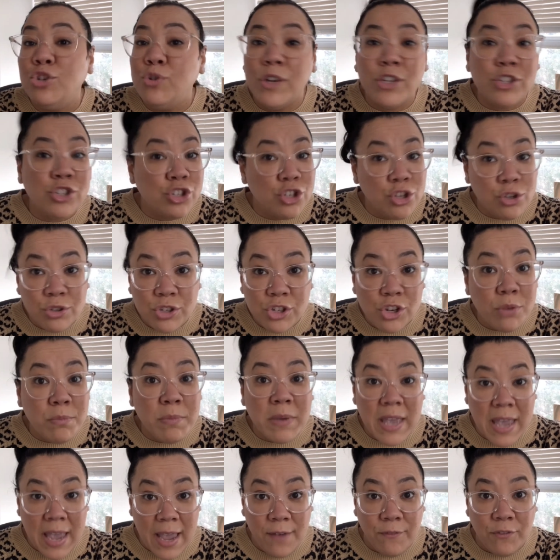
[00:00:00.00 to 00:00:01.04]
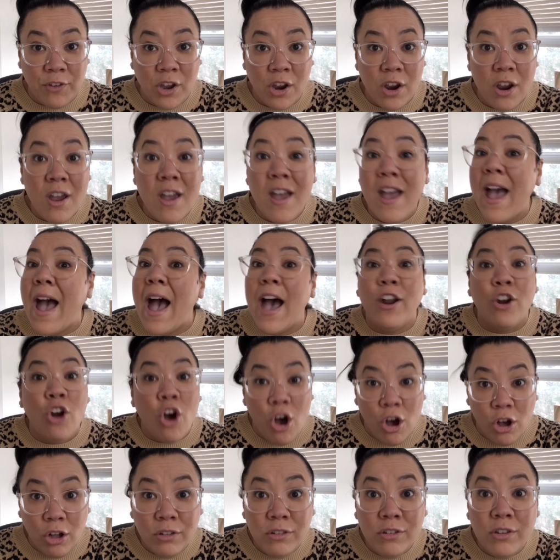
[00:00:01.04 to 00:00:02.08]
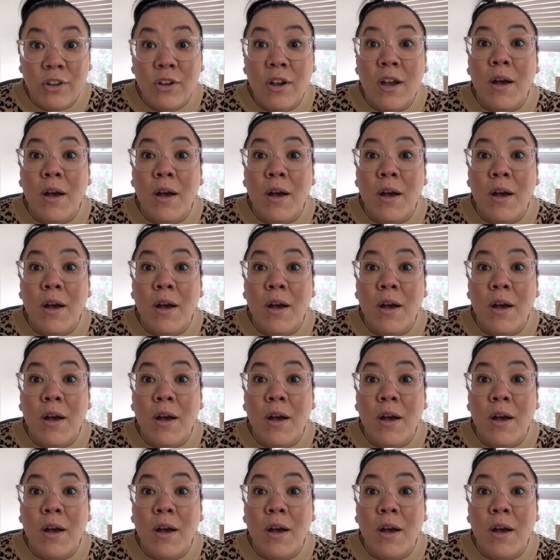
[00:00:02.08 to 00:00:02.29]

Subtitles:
to excuse their behavior at all,